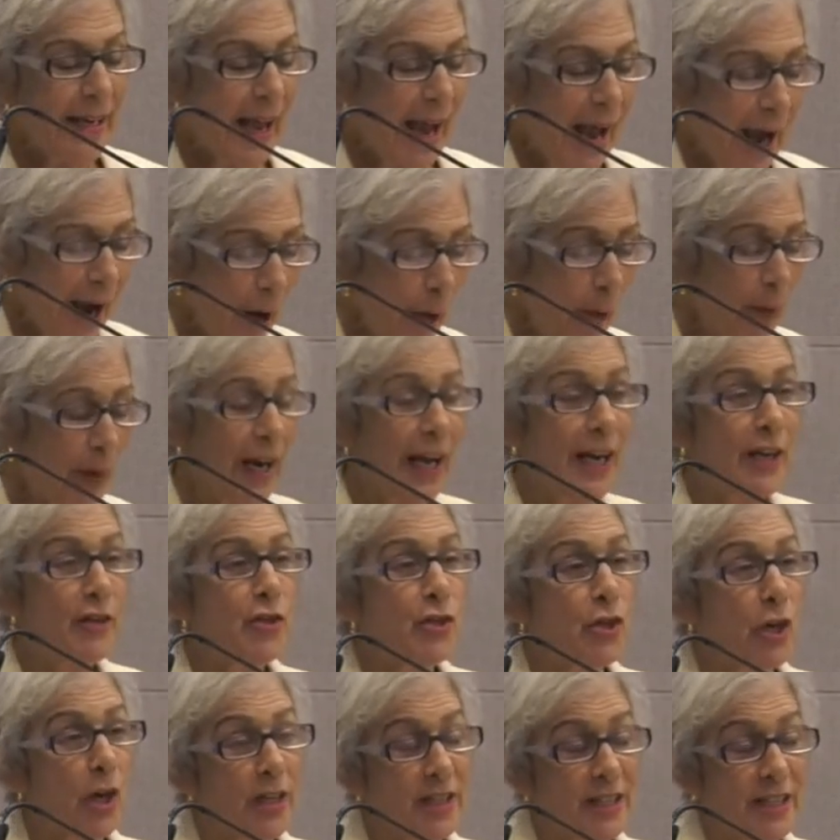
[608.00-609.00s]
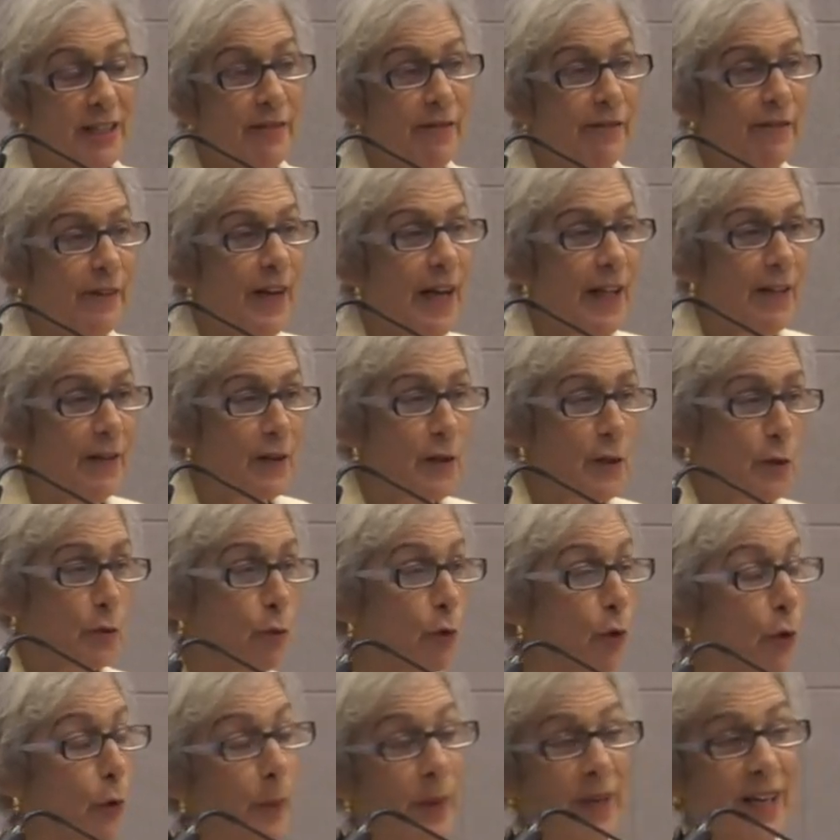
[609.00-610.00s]
Now, how would I justify this
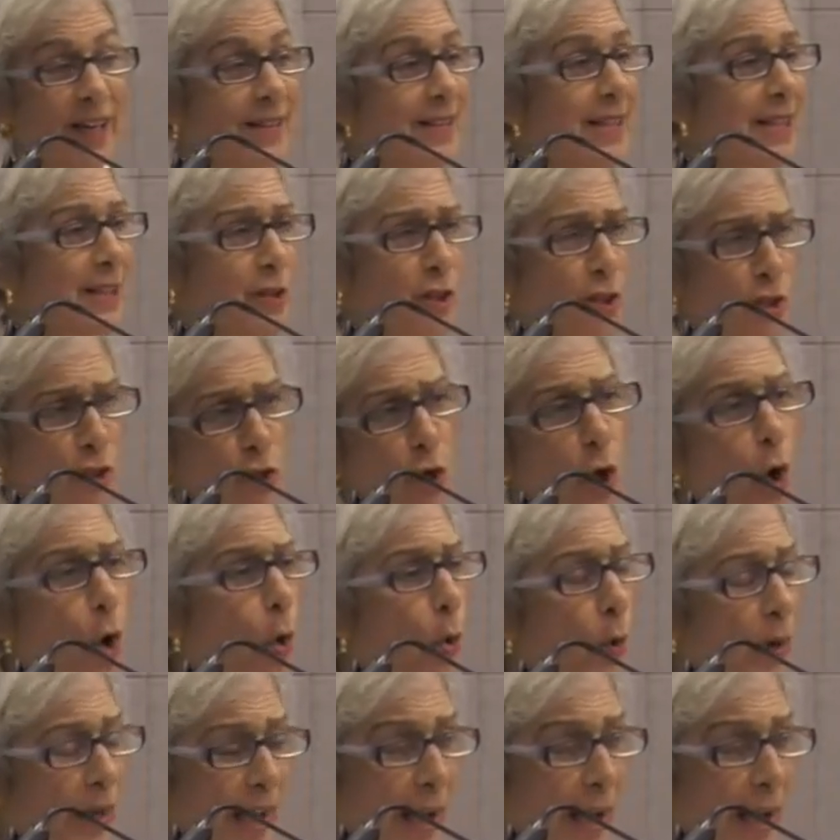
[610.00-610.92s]
rule? Because it's so